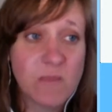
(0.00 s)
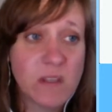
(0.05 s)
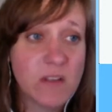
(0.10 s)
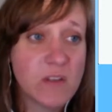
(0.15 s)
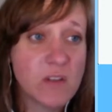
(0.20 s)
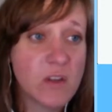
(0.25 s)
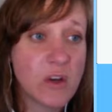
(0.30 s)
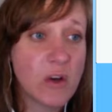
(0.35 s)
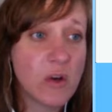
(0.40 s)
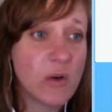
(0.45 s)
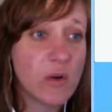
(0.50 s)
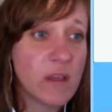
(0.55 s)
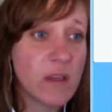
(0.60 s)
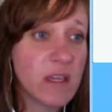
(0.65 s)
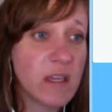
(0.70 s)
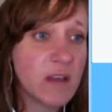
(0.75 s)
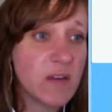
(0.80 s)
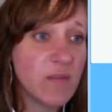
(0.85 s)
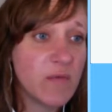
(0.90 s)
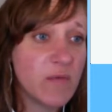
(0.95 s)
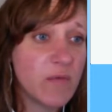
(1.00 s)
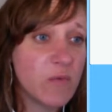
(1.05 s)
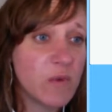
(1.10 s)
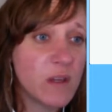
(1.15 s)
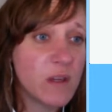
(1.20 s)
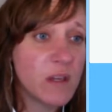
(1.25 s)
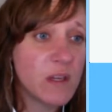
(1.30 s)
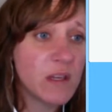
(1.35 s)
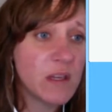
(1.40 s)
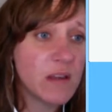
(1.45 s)
So
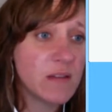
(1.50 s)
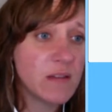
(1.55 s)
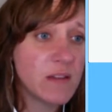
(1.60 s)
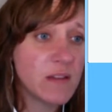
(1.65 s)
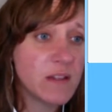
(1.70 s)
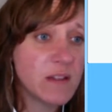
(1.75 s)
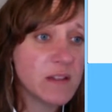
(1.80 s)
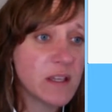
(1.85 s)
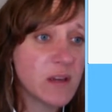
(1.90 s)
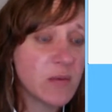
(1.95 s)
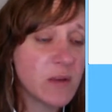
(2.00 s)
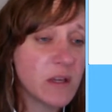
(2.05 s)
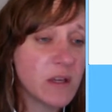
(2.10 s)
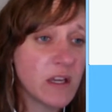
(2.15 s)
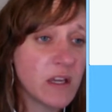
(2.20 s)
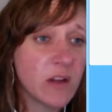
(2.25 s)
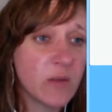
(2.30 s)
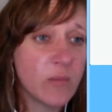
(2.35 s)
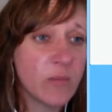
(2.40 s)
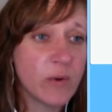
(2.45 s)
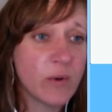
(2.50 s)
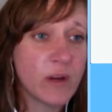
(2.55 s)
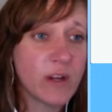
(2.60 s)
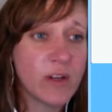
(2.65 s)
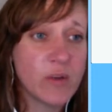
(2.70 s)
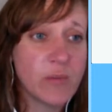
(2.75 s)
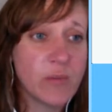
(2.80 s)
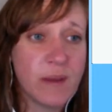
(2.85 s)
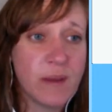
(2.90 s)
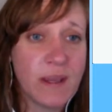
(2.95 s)
let's say we get a brand
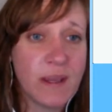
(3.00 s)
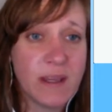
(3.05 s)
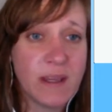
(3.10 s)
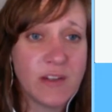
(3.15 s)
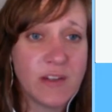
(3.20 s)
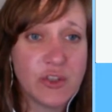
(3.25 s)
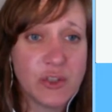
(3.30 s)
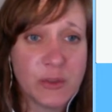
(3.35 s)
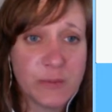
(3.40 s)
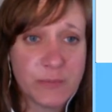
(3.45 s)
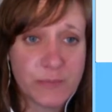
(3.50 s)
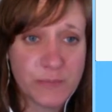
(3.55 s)
new page